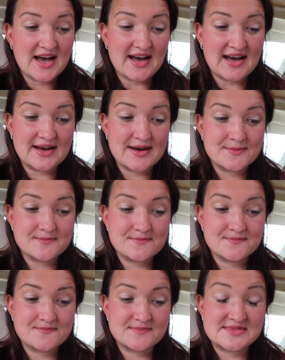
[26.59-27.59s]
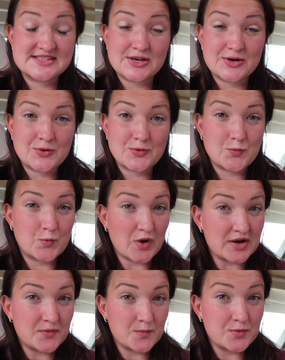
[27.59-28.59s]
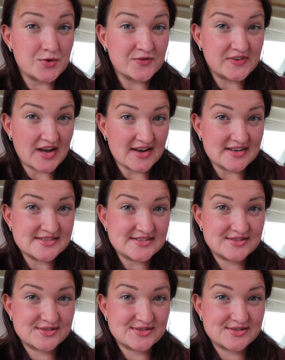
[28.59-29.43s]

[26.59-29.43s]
So what moved us